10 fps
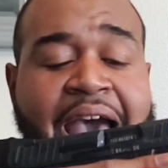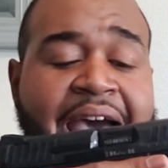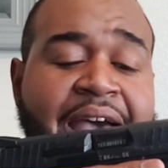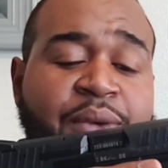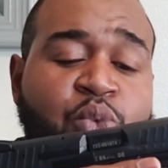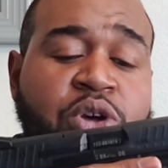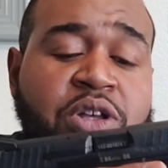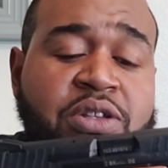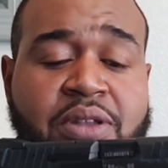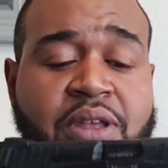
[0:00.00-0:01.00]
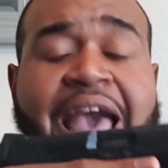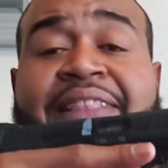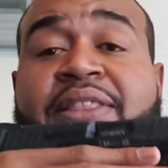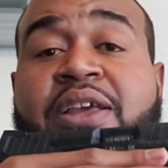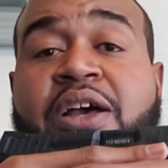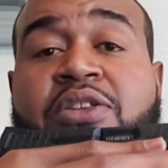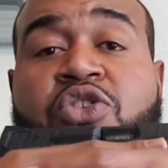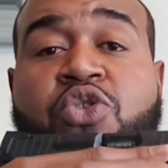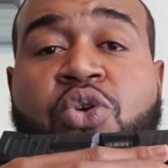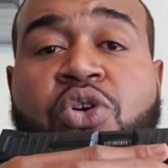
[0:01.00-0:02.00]
I was at the gun
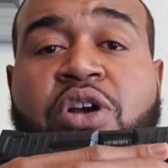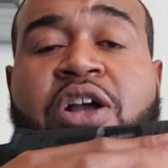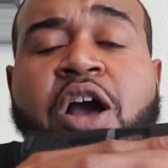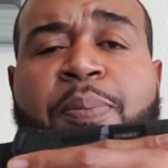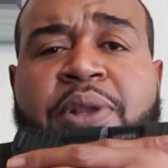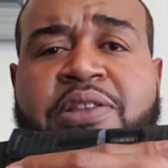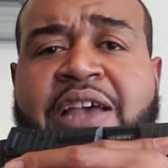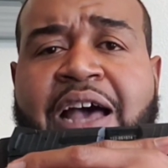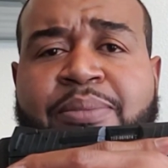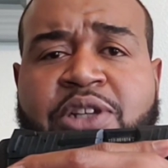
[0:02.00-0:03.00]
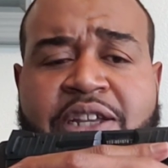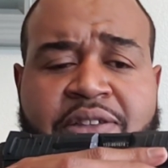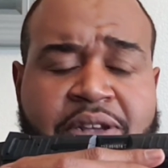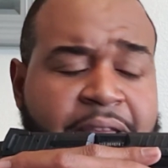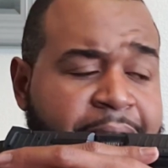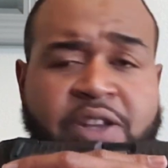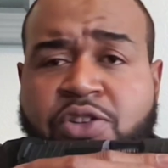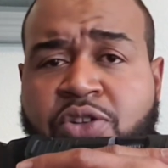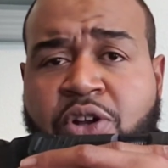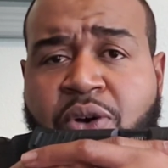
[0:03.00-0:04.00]
store a couple of times yesterday
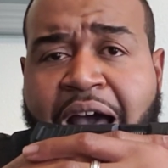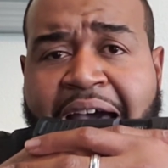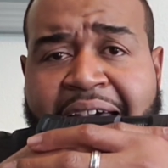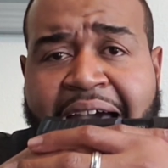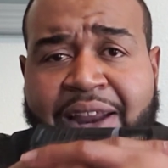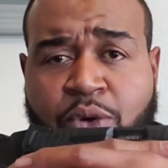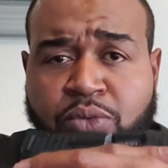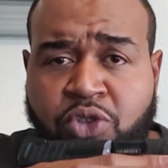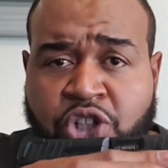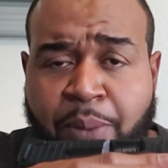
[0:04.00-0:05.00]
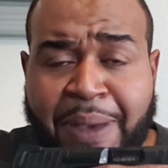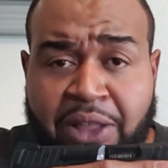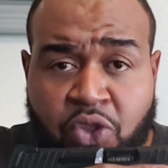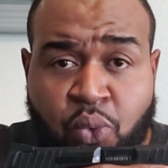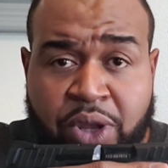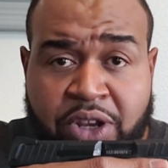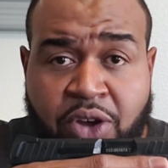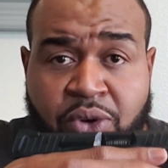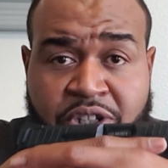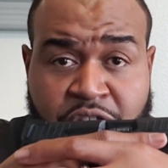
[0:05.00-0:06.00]
because, you know, I don't jump out the
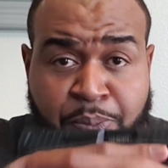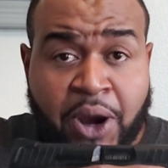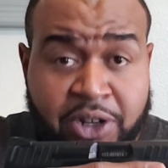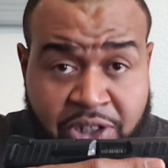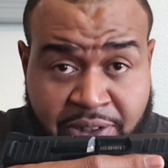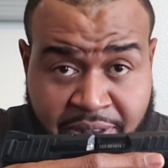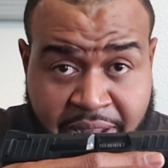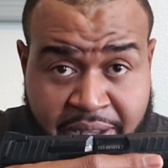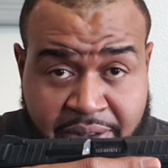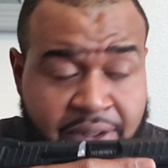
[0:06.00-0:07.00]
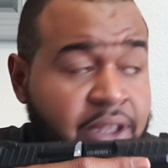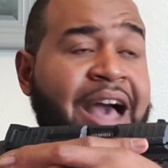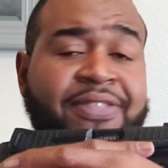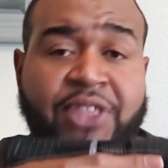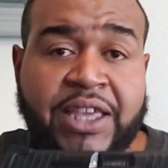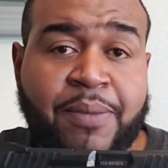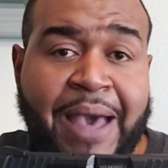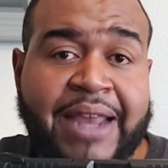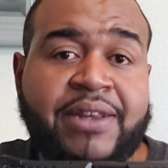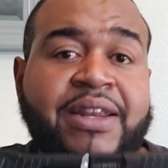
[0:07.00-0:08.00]
window and just purchase things. I think
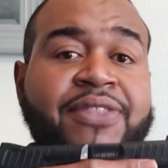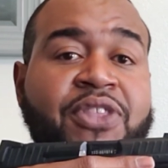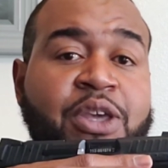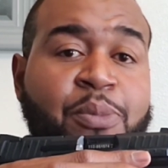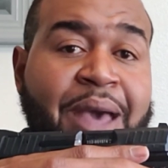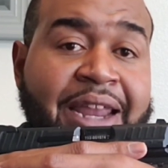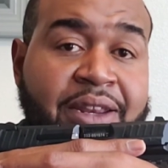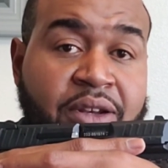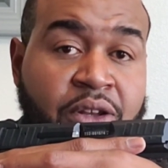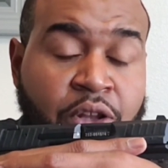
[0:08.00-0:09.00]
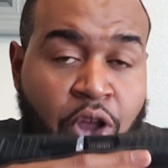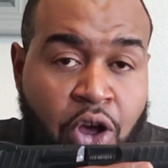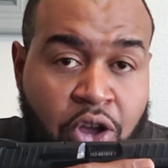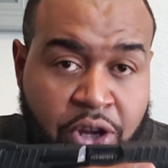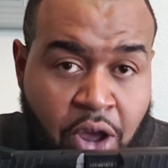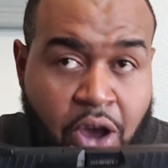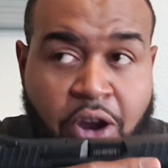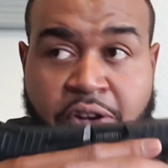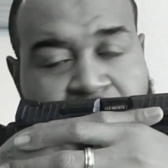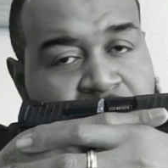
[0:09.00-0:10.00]
about it, and I think about it long and
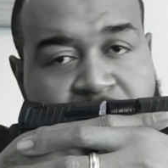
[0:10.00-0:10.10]
hard.